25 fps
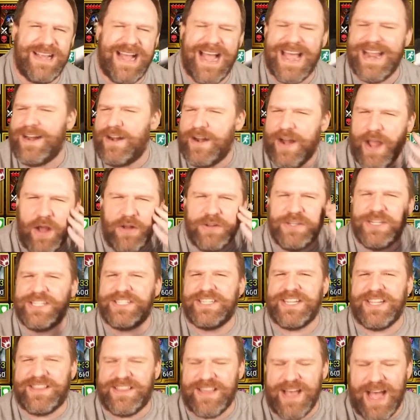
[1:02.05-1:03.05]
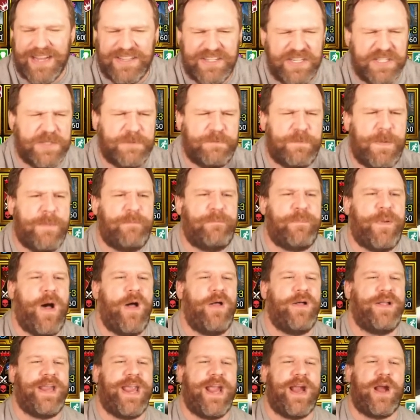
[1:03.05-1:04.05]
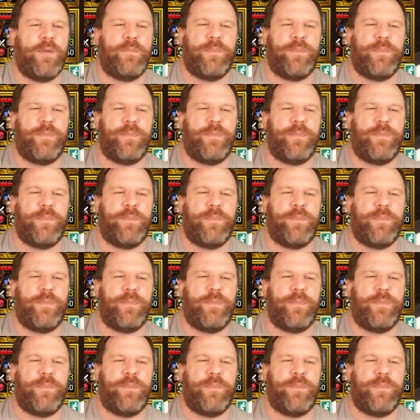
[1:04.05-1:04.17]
I don't know. Just a thought, just spitballing here.